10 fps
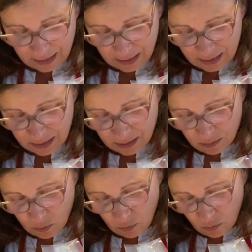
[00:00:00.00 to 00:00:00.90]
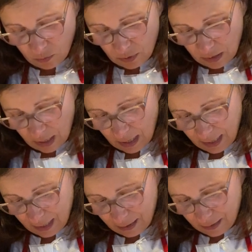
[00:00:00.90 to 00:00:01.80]
smooth
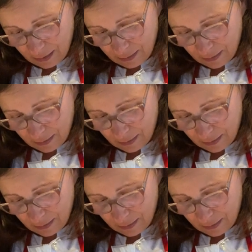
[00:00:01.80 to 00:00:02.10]
line.